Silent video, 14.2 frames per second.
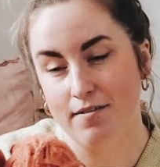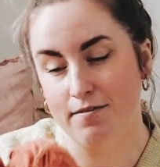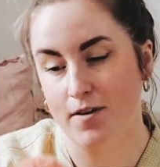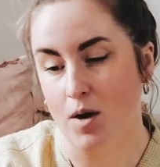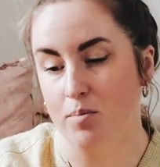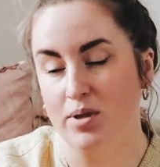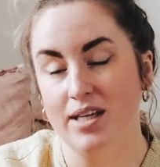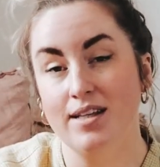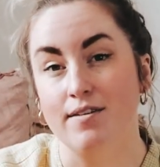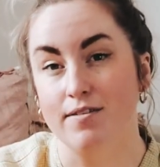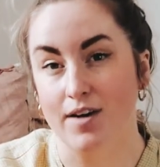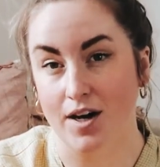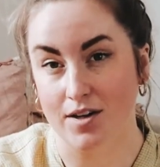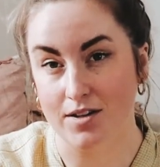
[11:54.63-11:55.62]
completely
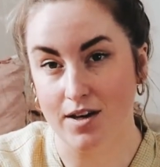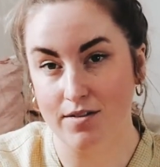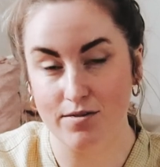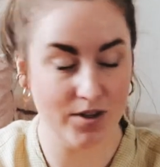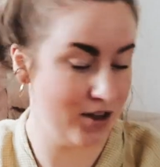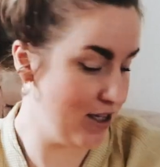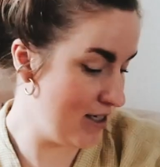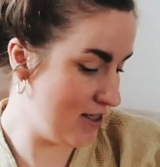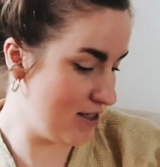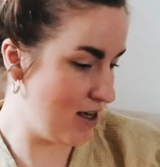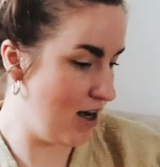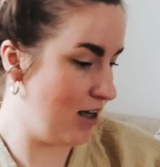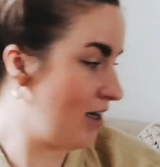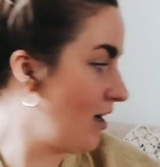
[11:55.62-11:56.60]
fell in love with this
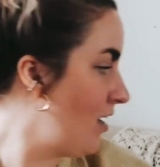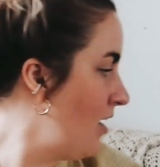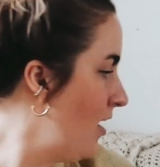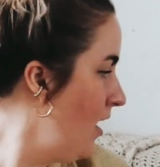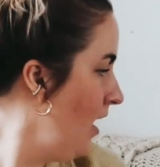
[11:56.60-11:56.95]
color.